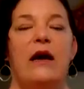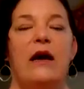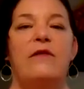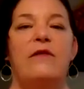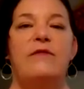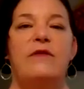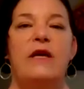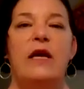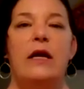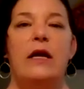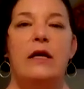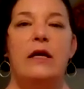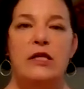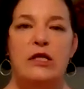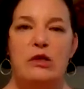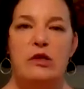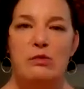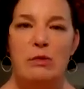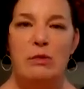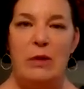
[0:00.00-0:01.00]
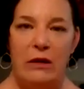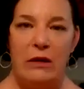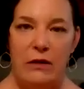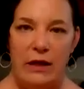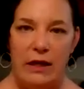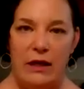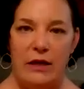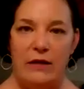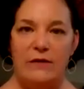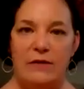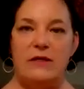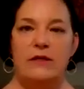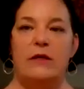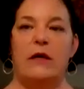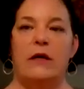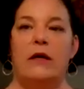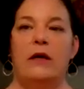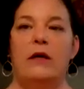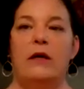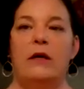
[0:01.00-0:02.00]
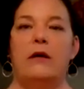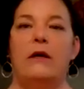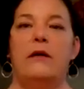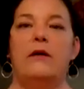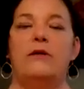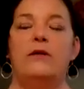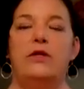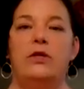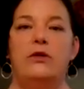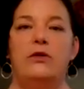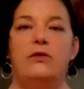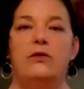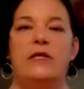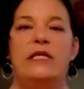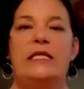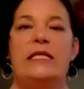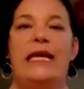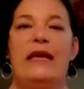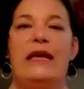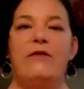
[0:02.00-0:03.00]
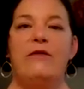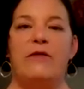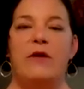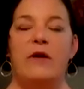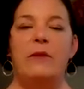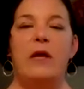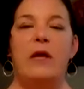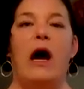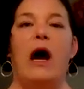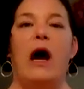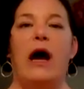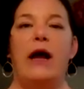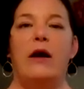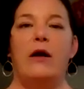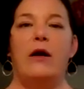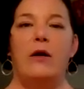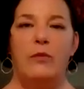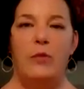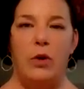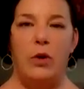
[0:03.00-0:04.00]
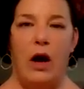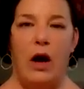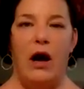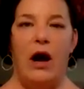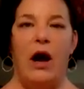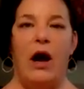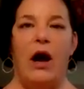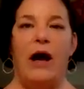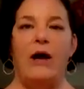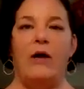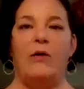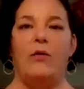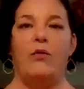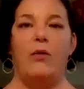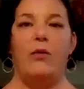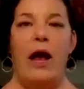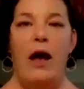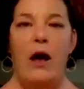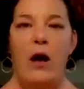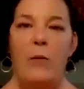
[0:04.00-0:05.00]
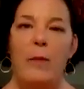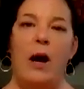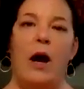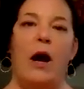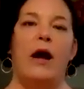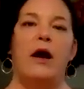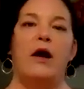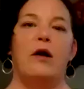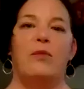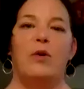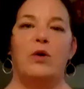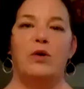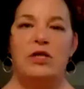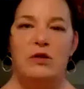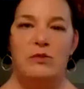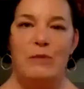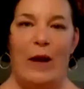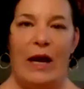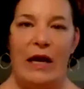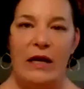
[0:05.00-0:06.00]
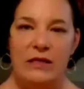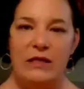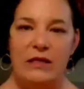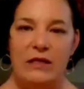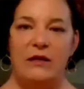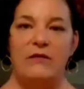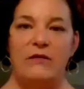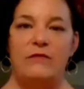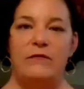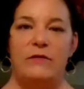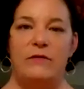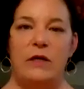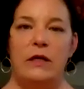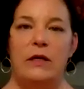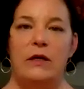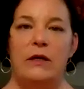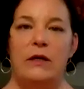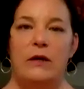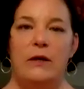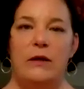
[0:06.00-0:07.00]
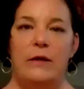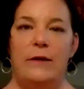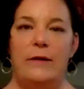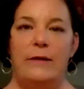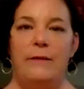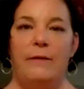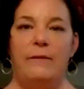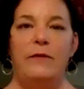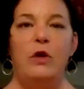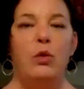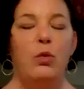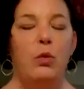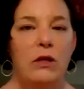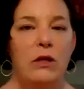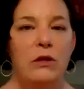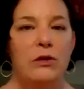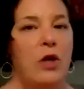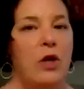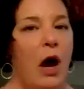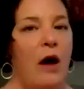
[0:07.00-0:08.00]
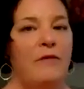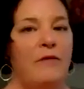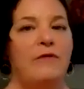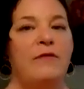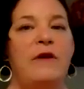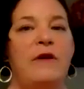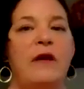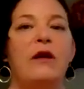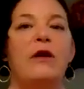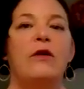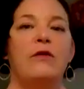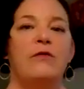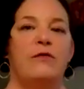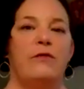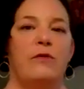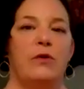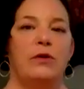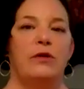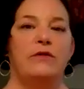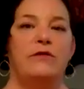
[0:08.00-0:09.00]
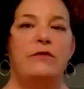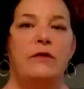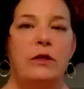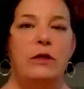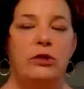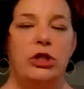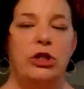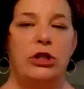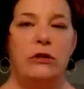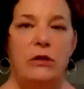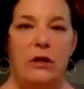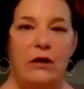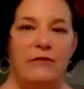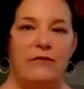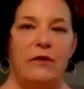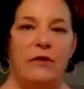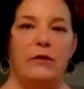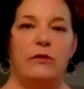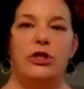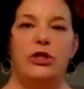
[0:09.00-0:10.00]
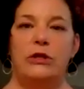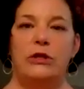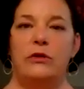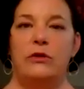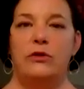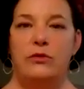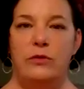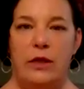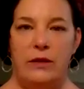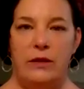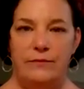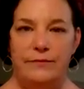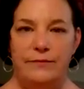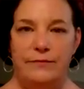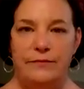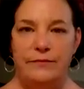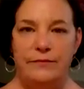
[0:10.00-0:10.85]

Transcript: of the experience to see from a higher realm, a higher perspective, you will not fear for the future of your children.